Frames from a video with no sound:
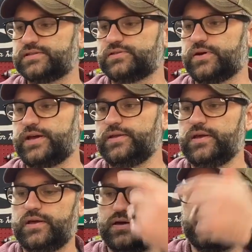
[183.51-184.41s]
And so I
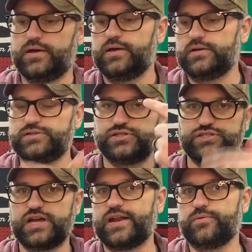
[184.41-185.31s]
just
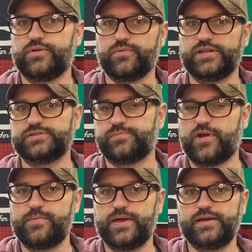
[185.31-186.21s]
shot it with red
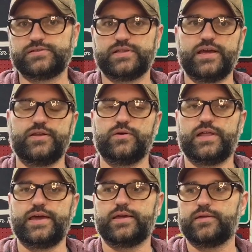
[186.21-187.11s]
spray paint so that I know
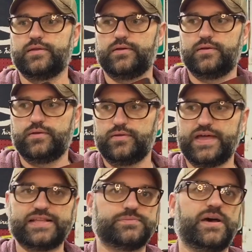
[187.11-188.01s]
like
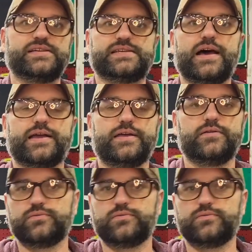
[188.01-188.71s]
that's my socket.